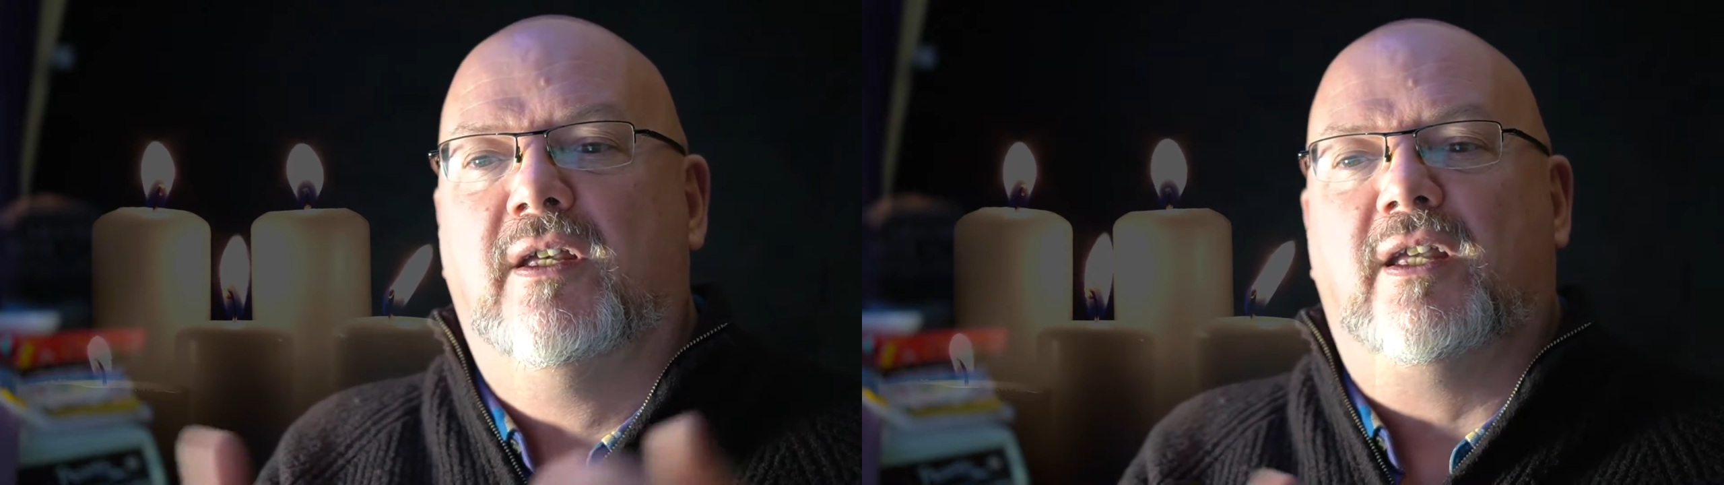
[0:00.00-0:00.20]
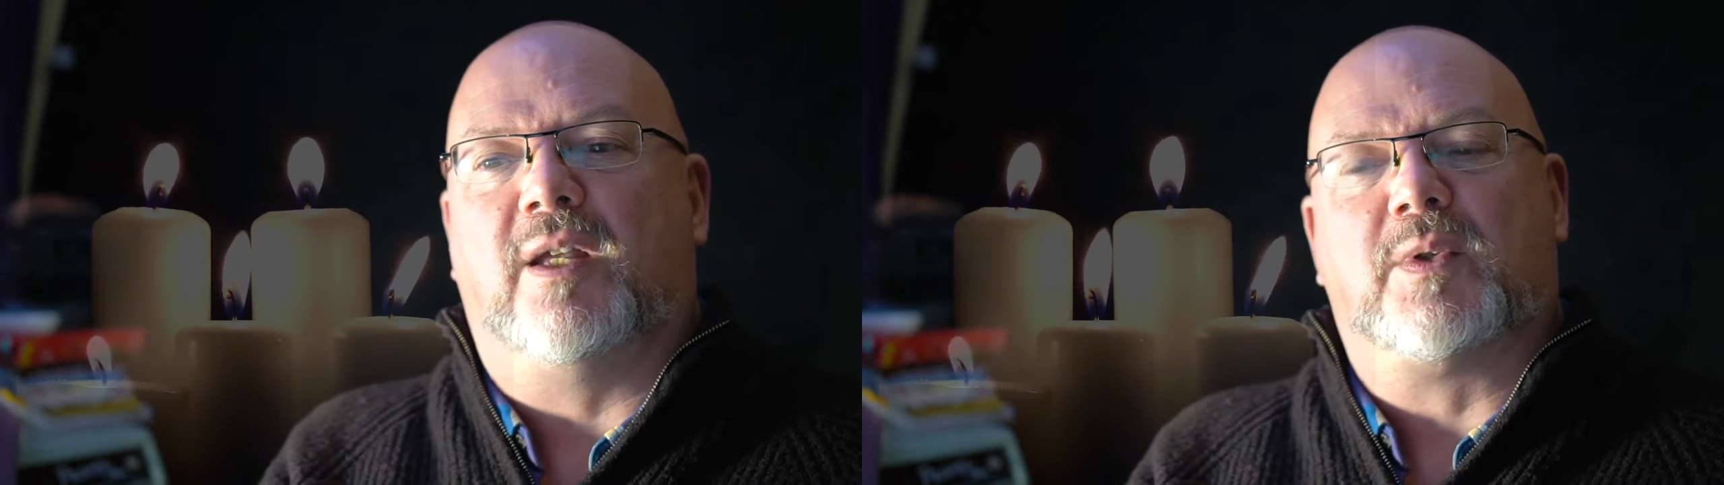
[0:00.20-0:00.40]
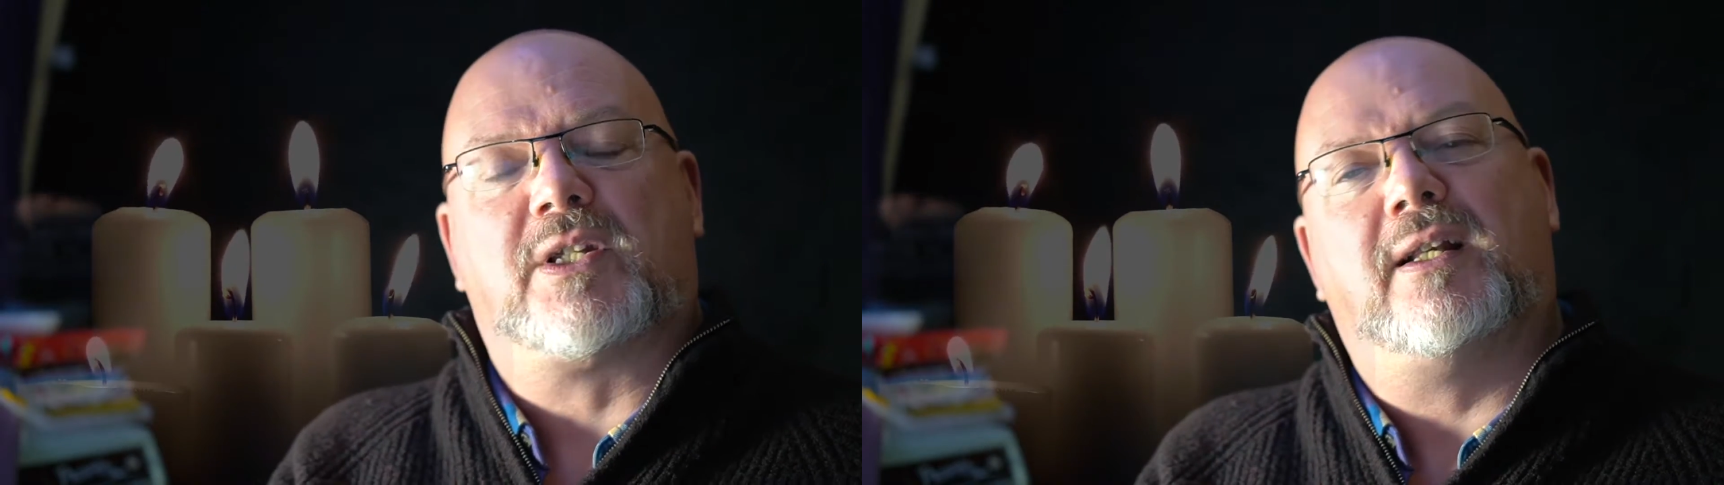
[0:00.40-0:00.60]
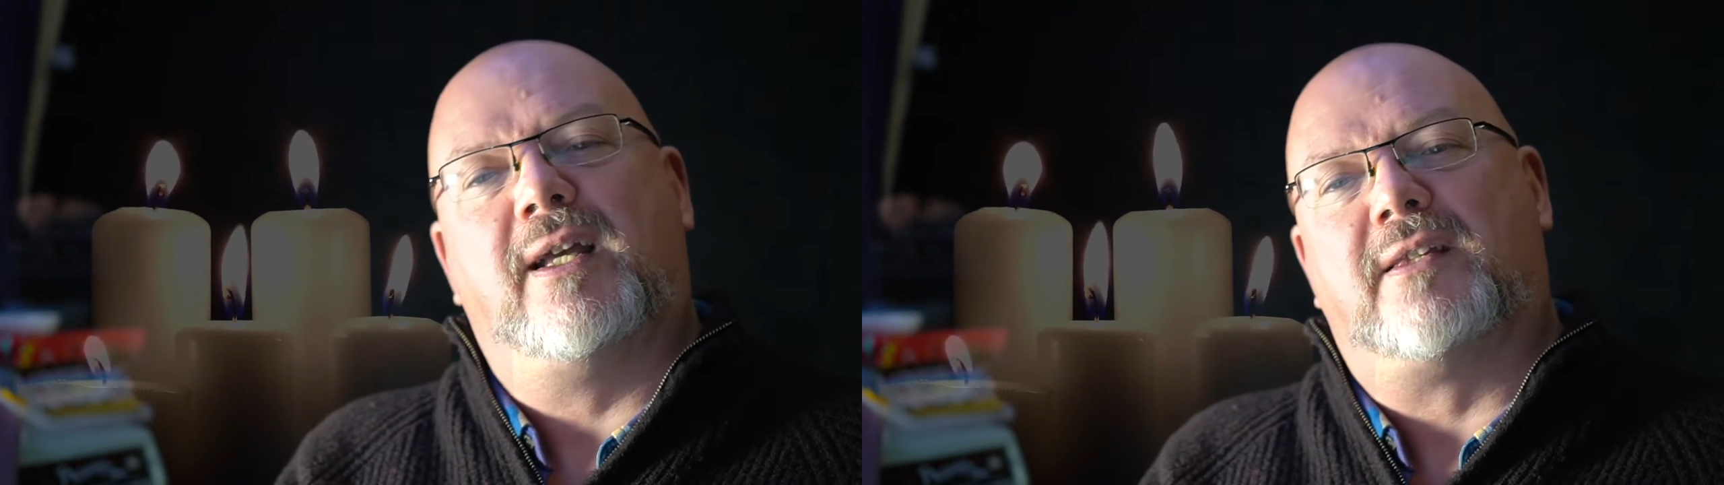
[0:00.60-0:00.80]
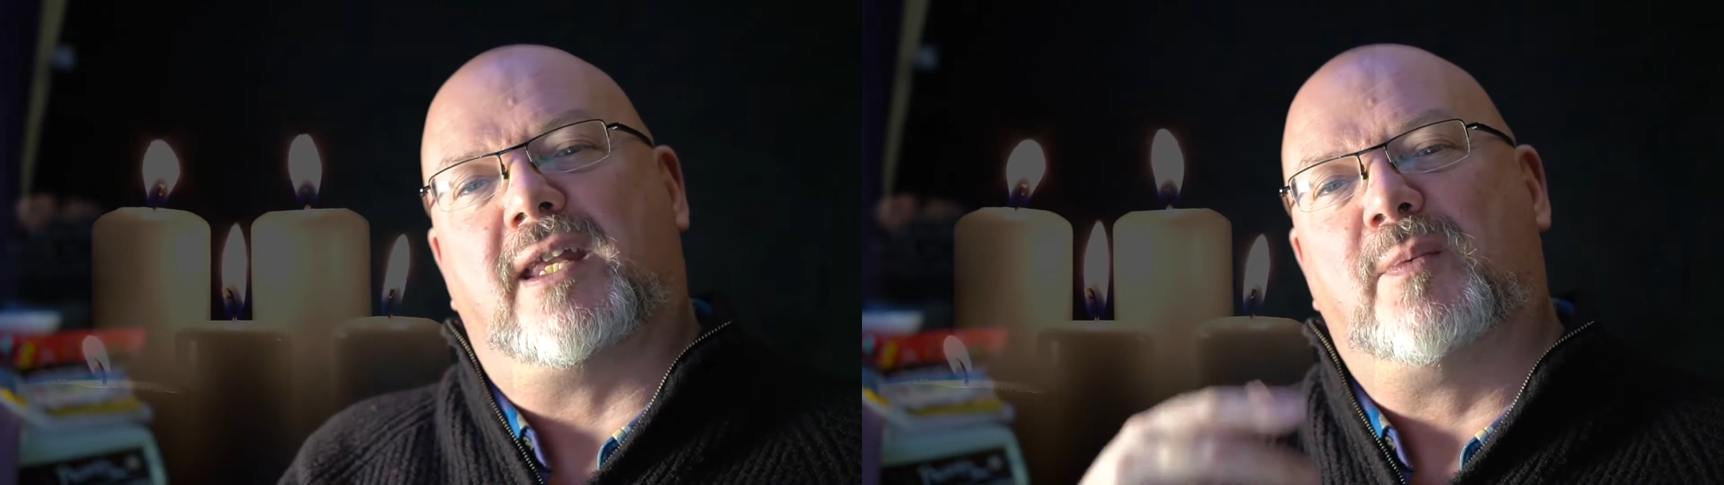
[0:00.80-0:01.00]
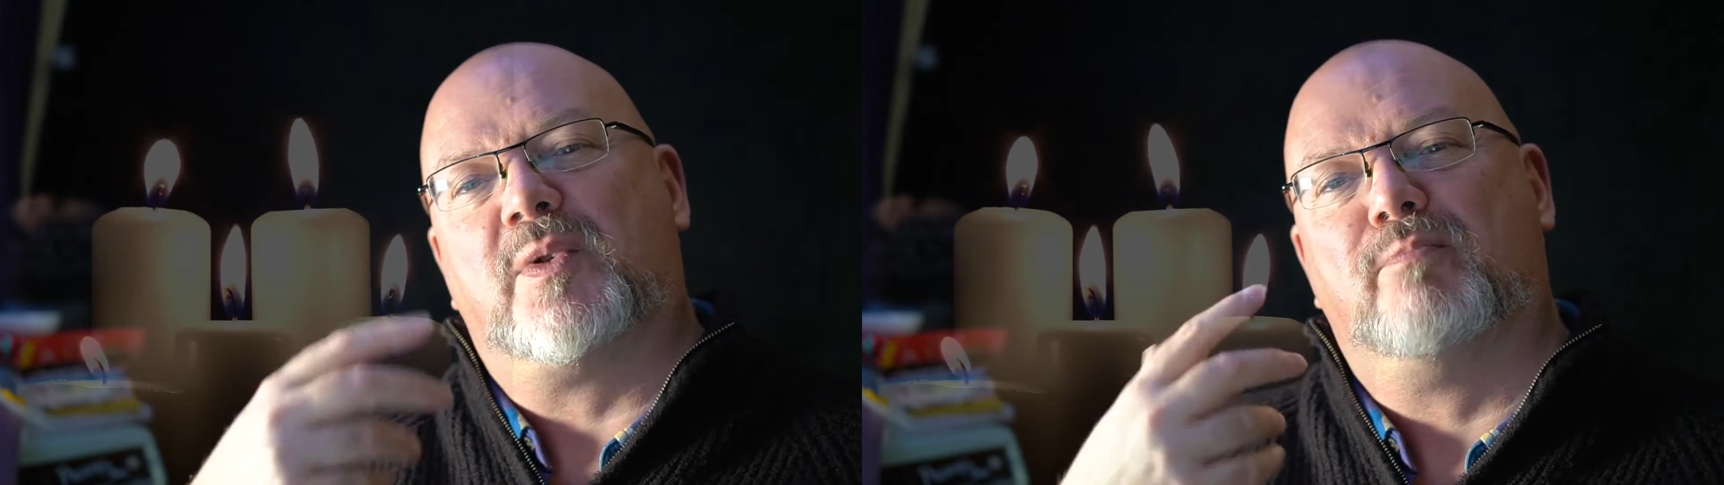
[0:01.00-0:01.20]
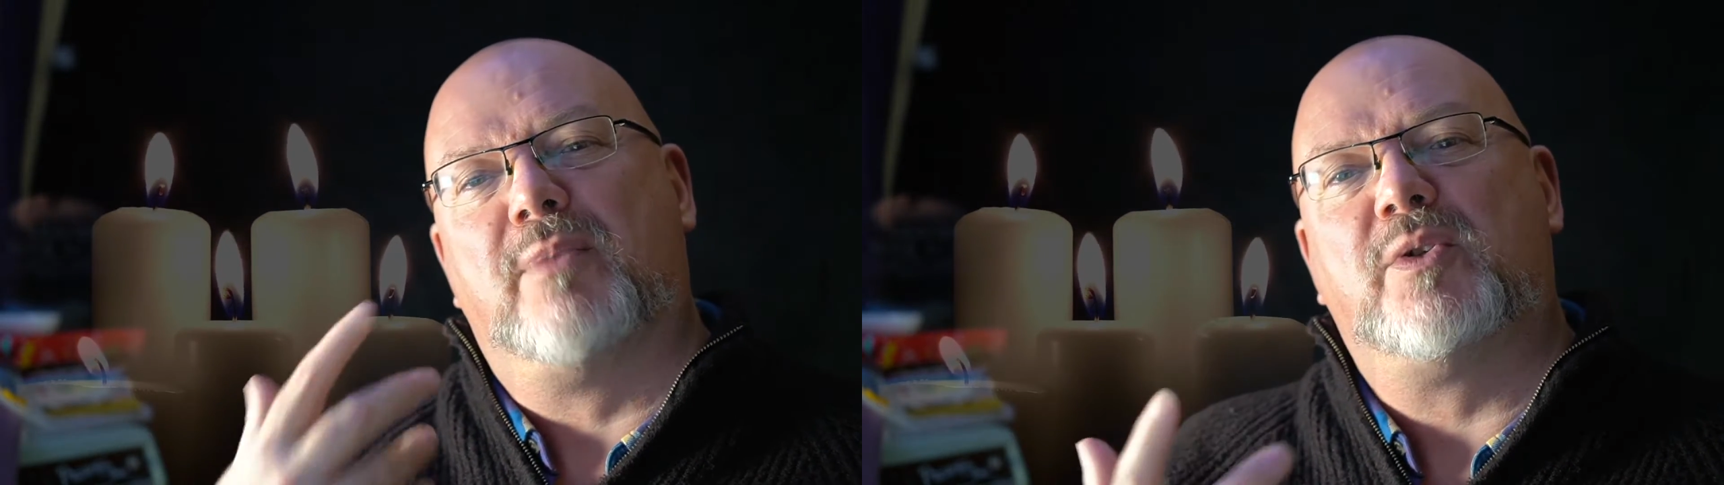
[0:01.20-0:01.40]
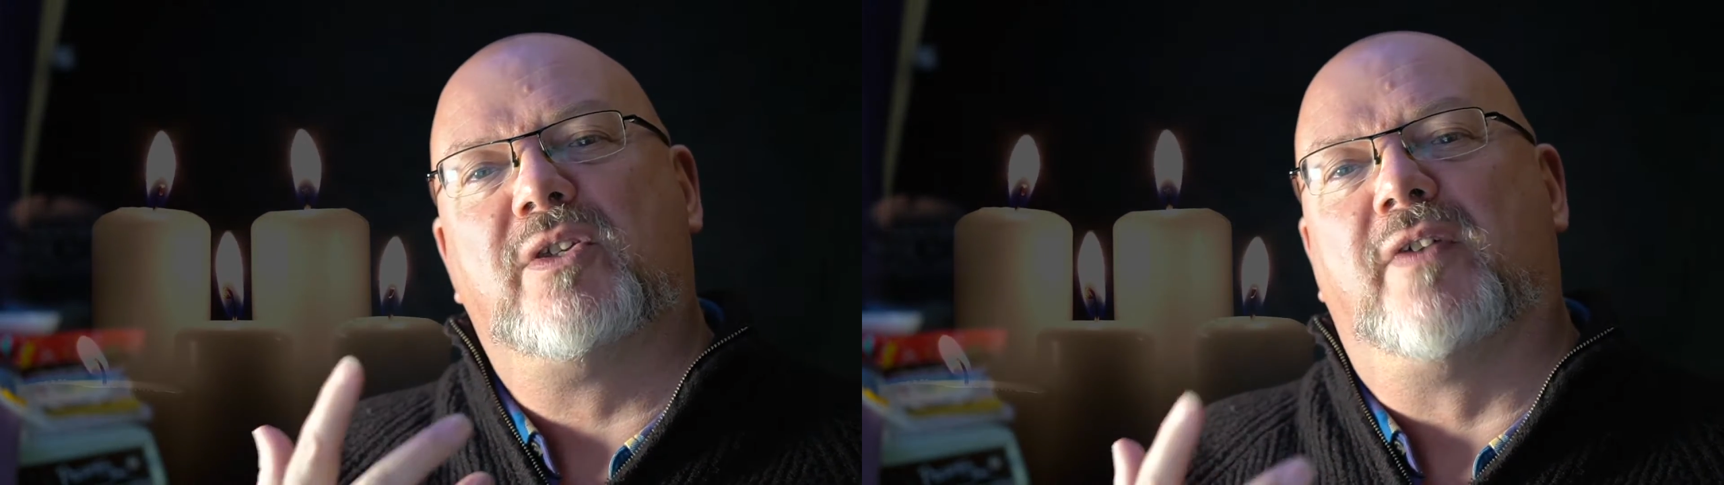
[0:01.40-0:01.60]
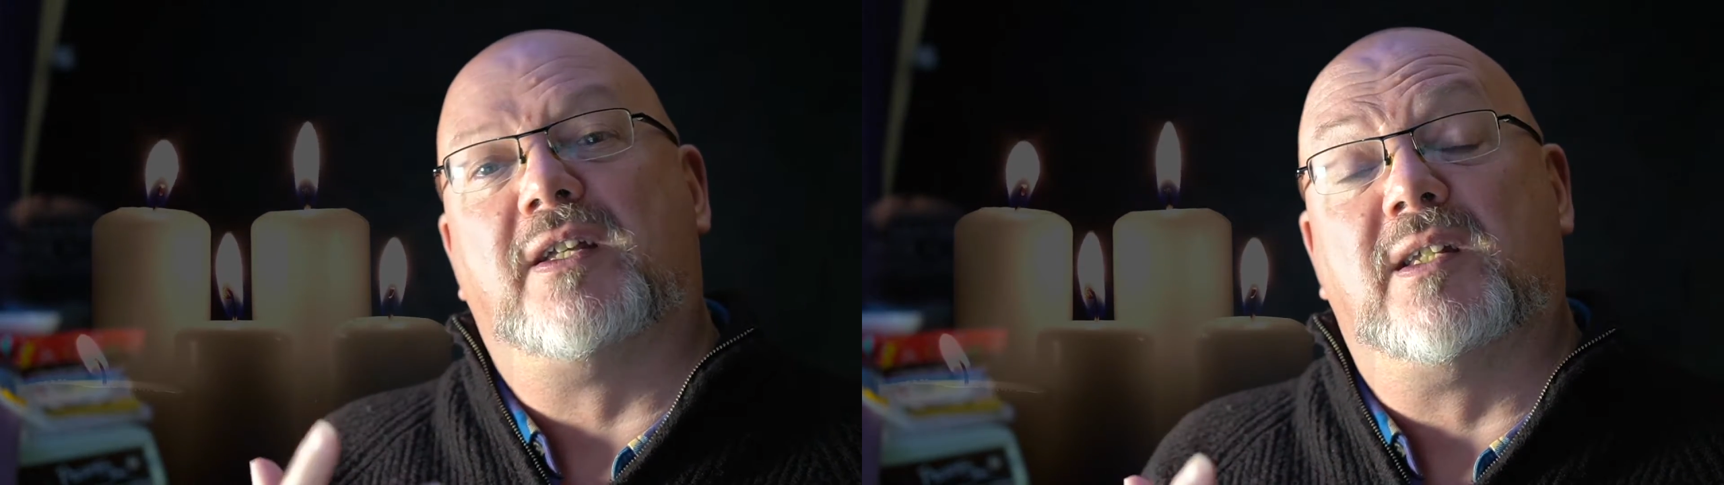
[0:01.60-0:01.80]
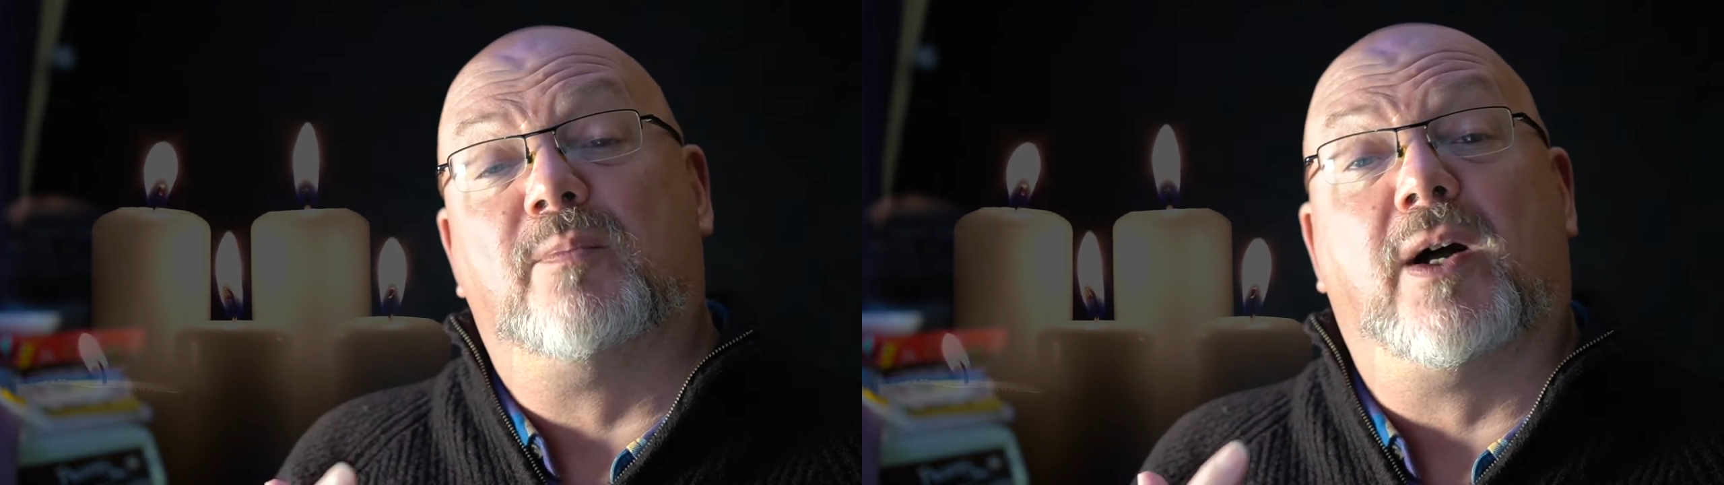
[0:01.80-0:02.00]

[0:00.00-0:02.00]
it was clear that he was motivated